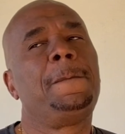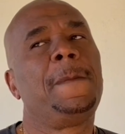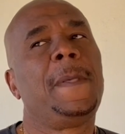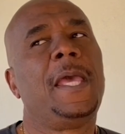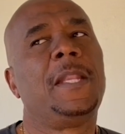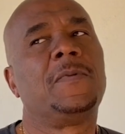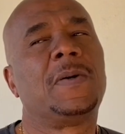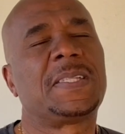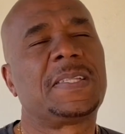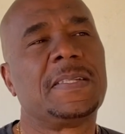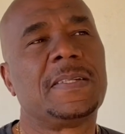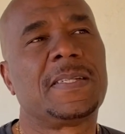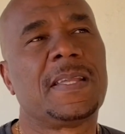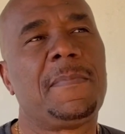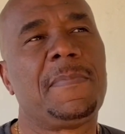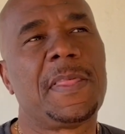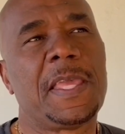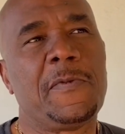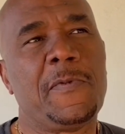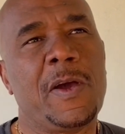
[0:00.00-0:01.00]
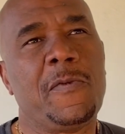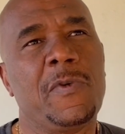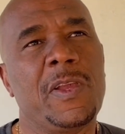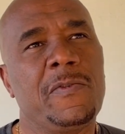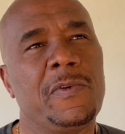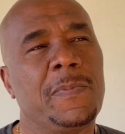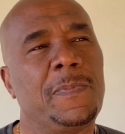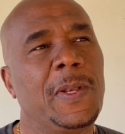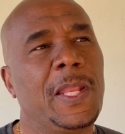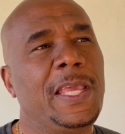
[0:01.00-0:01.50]
it wasn't something when we
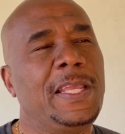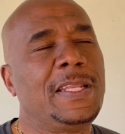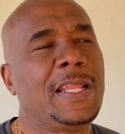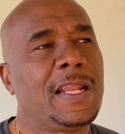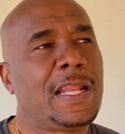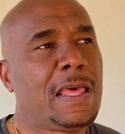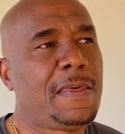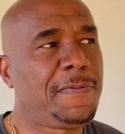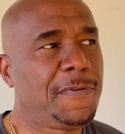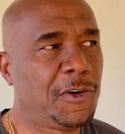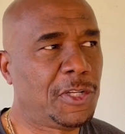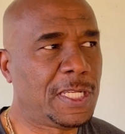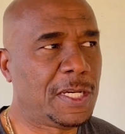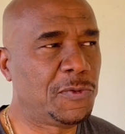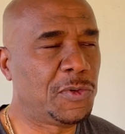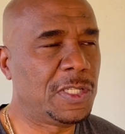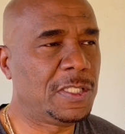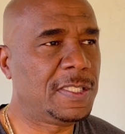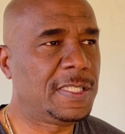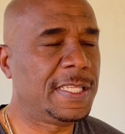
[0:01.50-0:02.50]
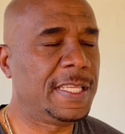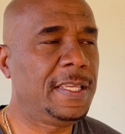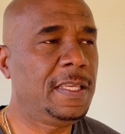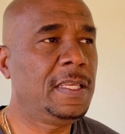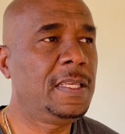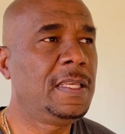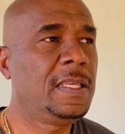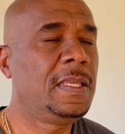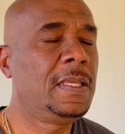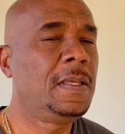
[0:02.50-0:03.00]
were playing that I thought I would see.
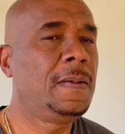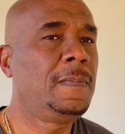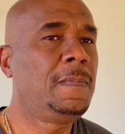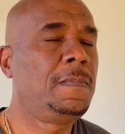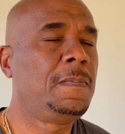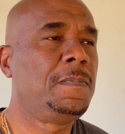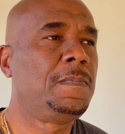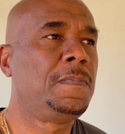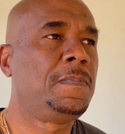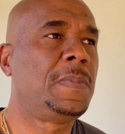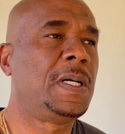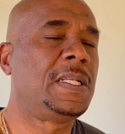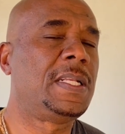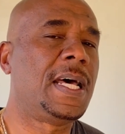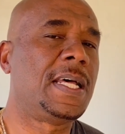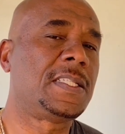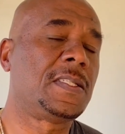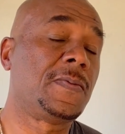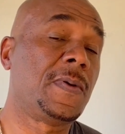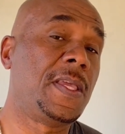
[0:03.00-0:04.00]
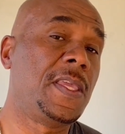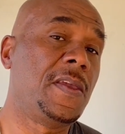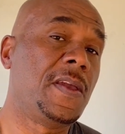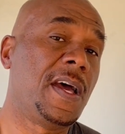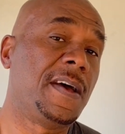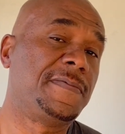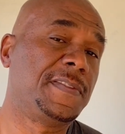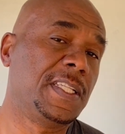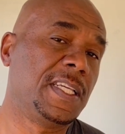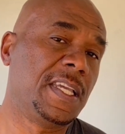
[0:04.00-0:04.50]
But that's where you
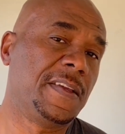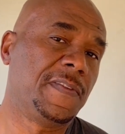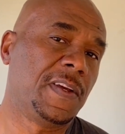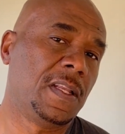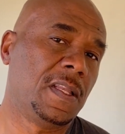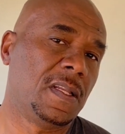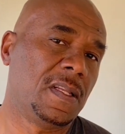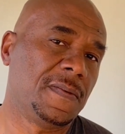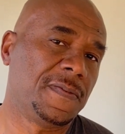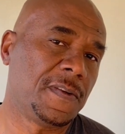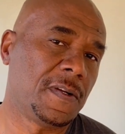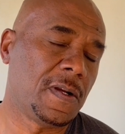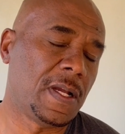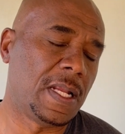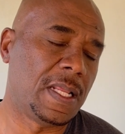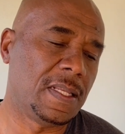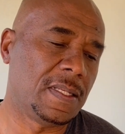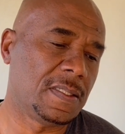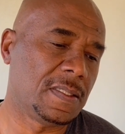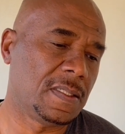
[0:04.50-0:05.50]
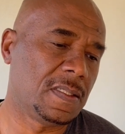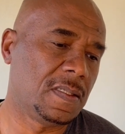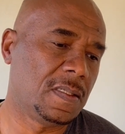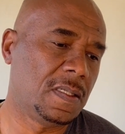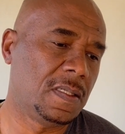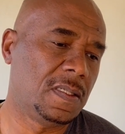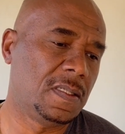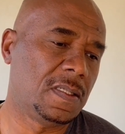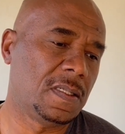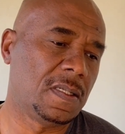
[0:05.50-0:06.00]
have to give a lot of credit
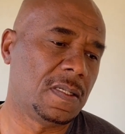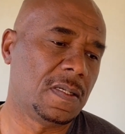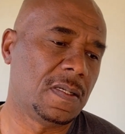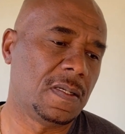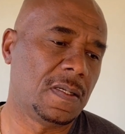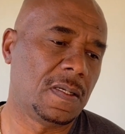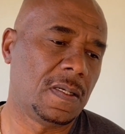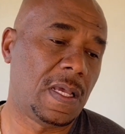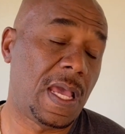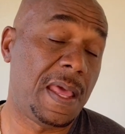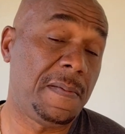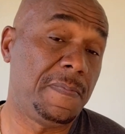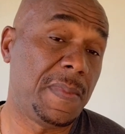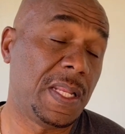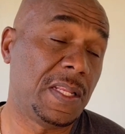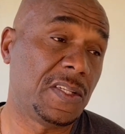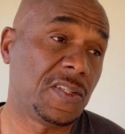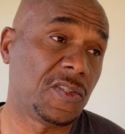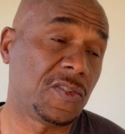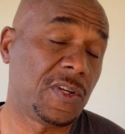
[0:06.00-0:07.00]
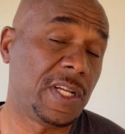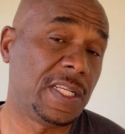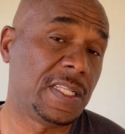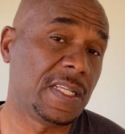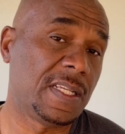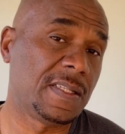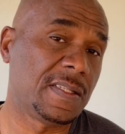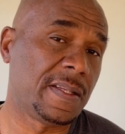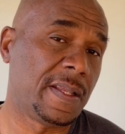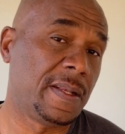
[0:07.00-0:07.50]
to
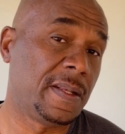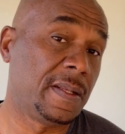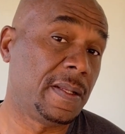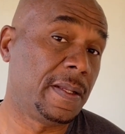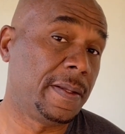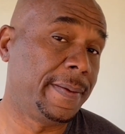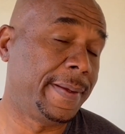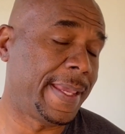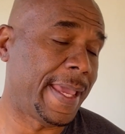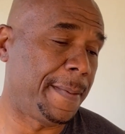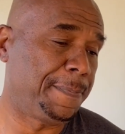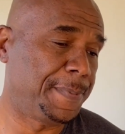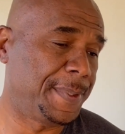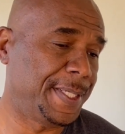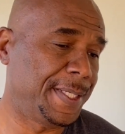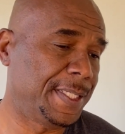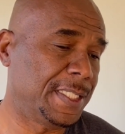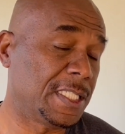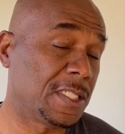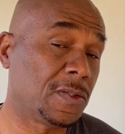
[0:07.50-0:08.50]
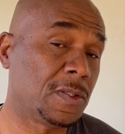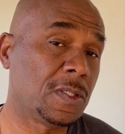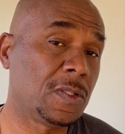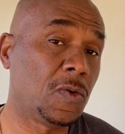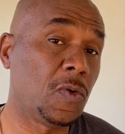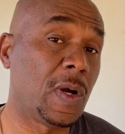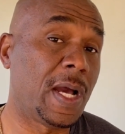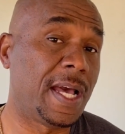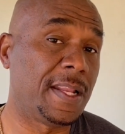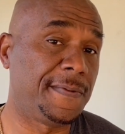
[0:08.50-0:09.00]
administrators and captains
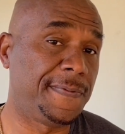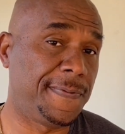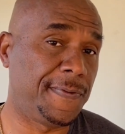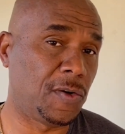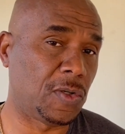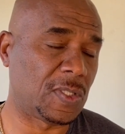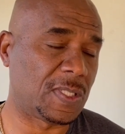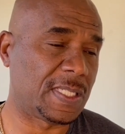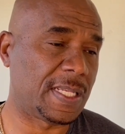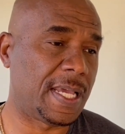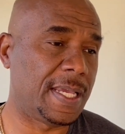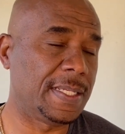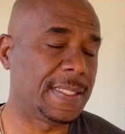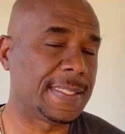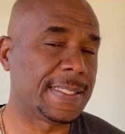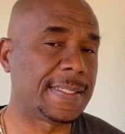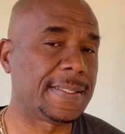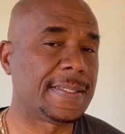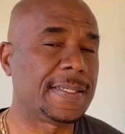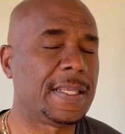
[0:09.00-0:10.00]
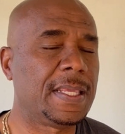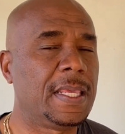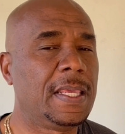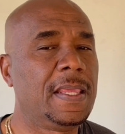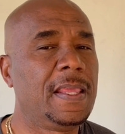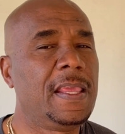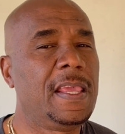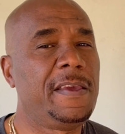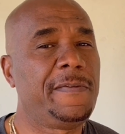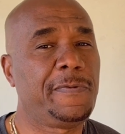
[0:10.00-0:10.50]
who had foresight to say,
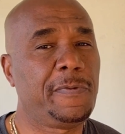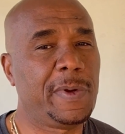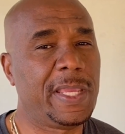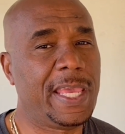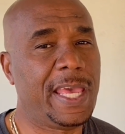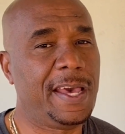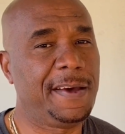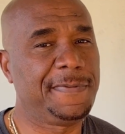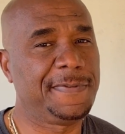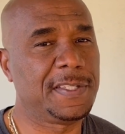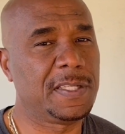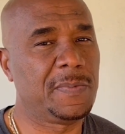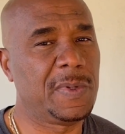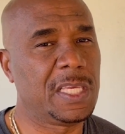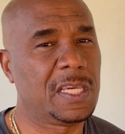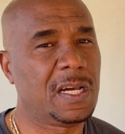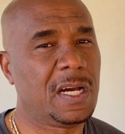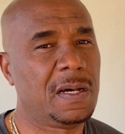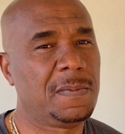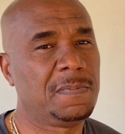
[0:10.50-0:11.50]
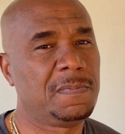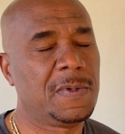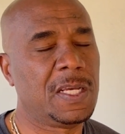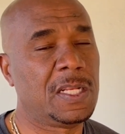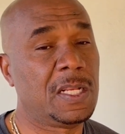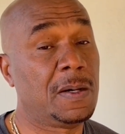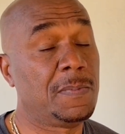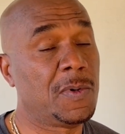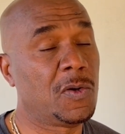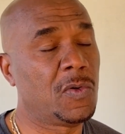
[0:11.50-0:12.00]
if we have to become a
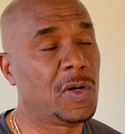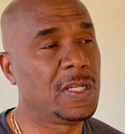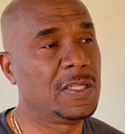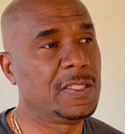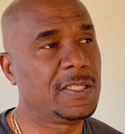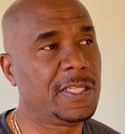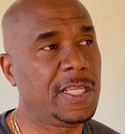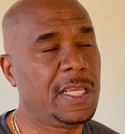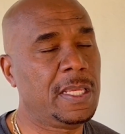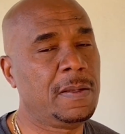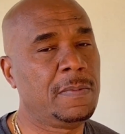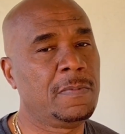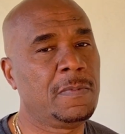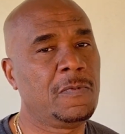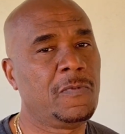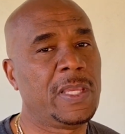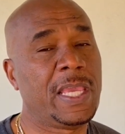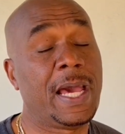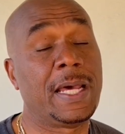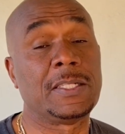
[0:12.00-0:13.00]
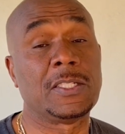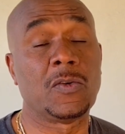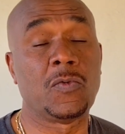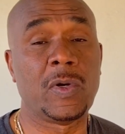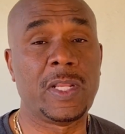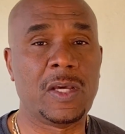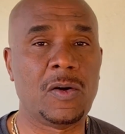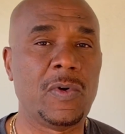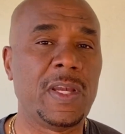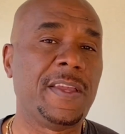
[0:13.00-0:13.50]
number 1 team, we had to
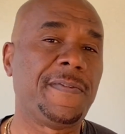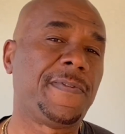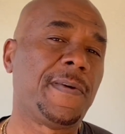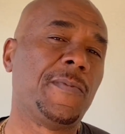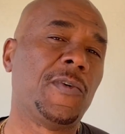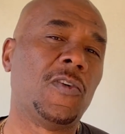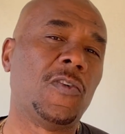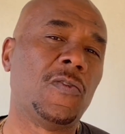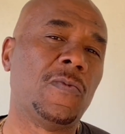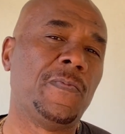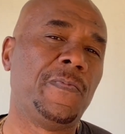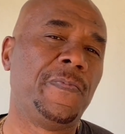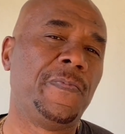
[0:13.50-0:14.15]
win away from home.